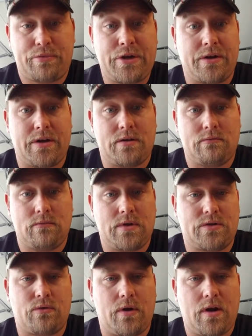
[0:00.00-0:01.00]
Period.
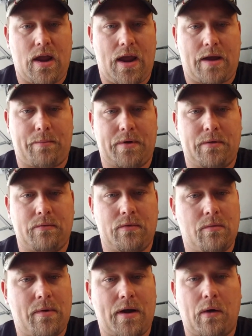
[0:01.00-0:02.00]
It's going to
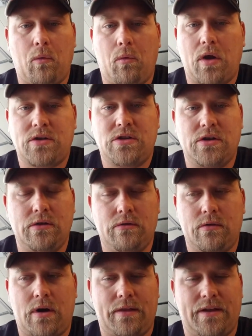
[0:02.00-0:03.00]
happen no matter what you
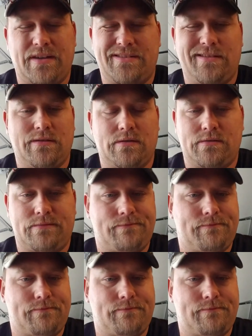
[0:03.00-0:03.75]
do, unless you're